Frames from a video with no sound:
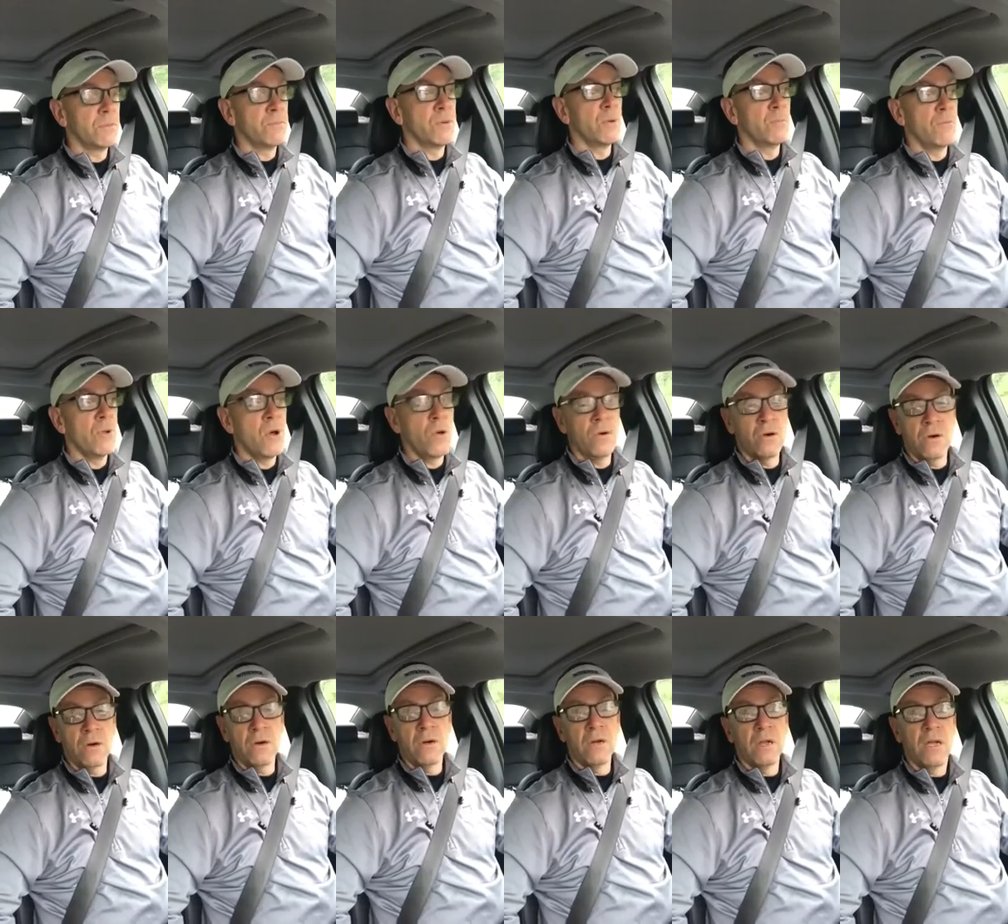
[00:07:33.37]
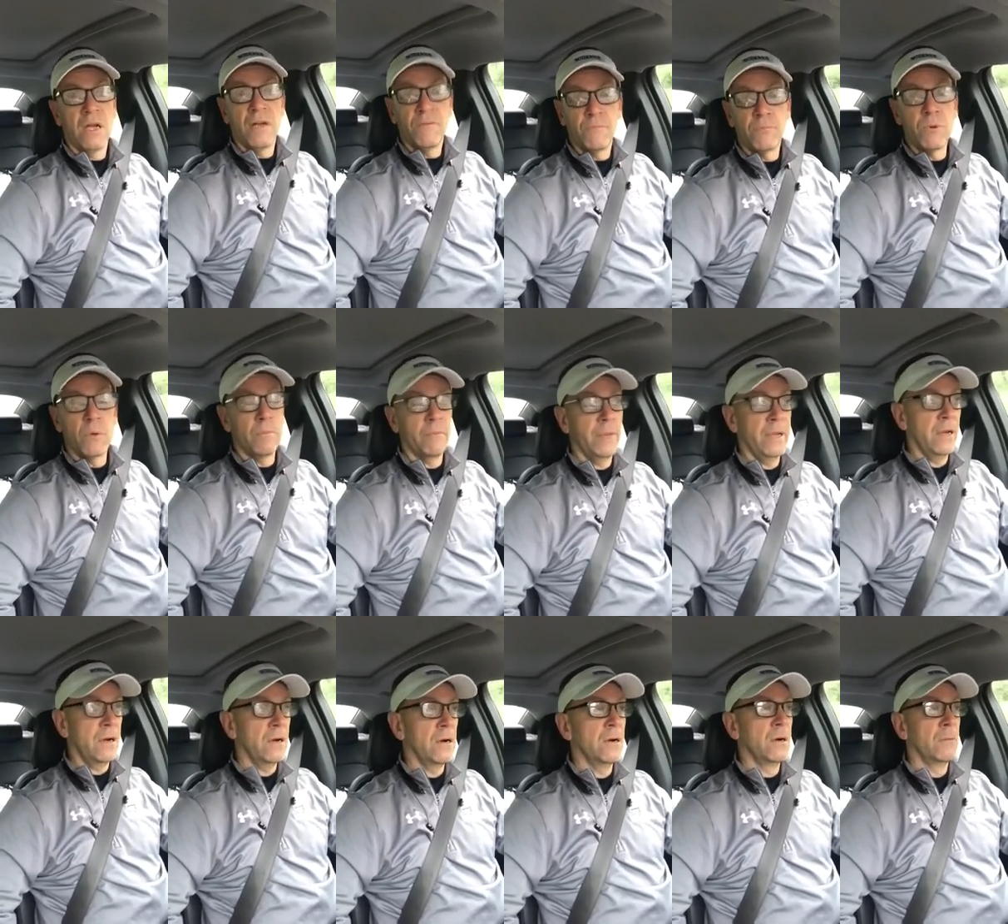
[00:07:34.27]
a promoter of
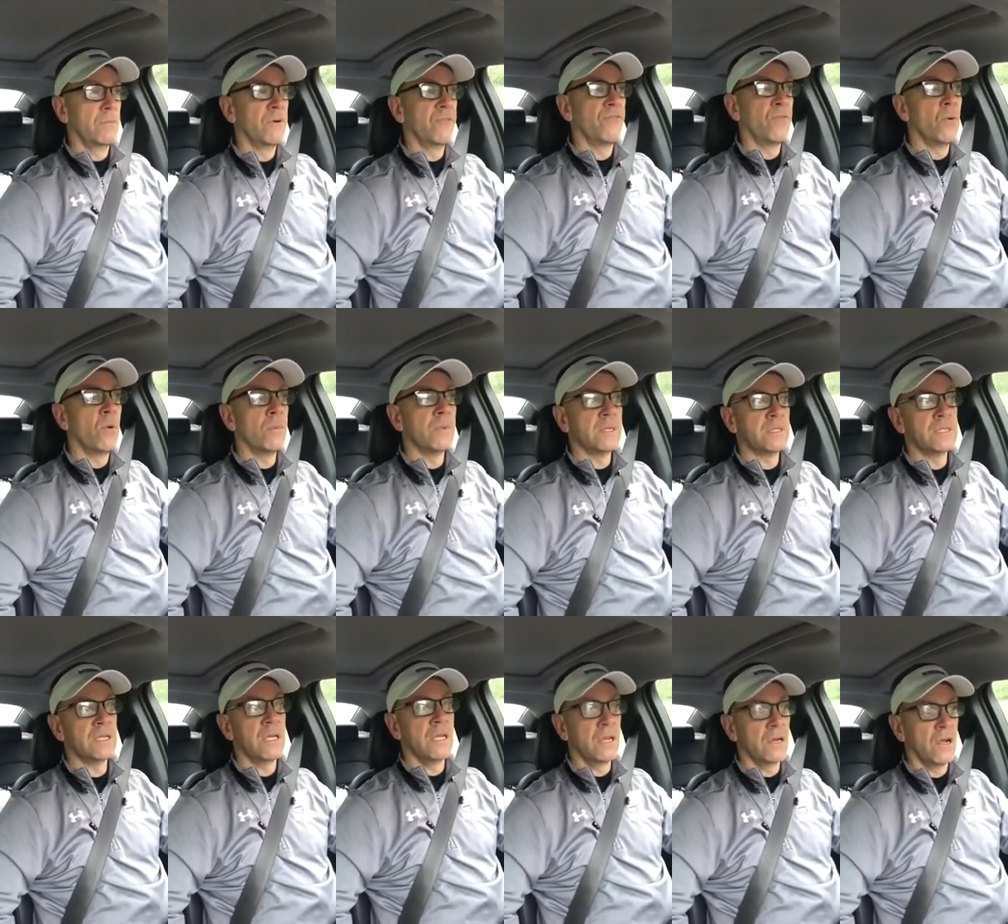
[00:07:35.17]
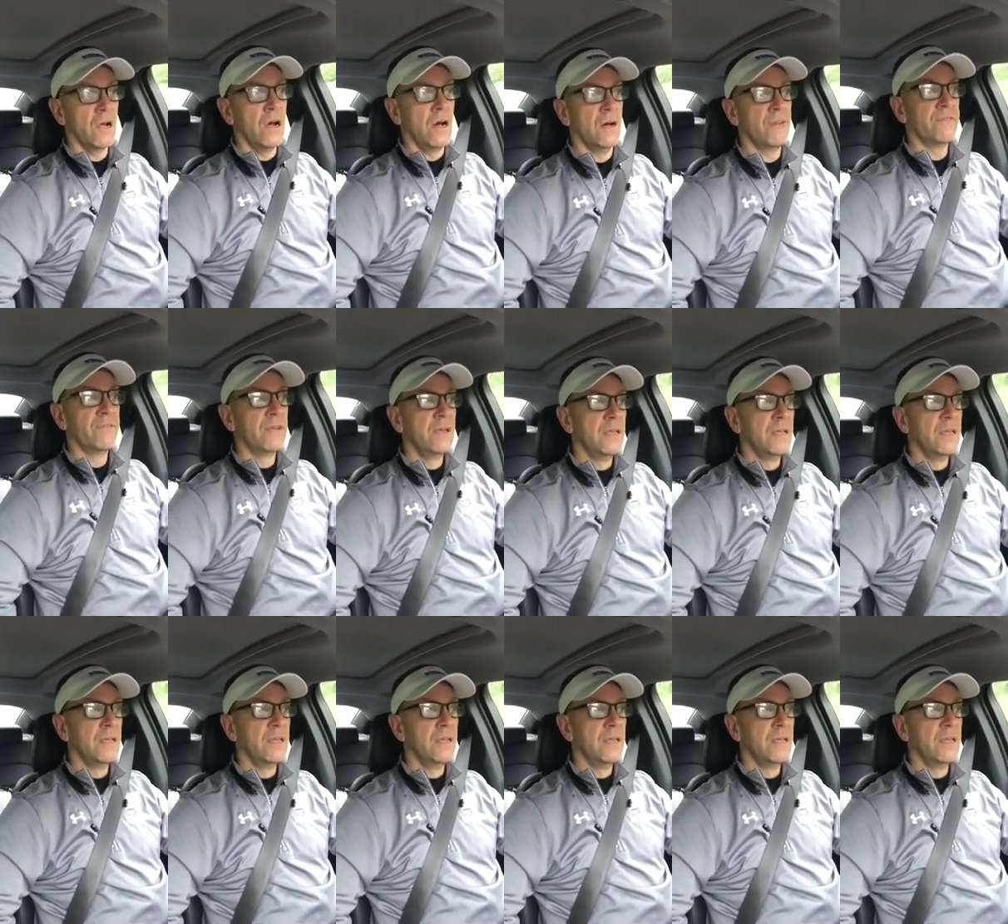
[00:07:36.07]
premier performance in golf.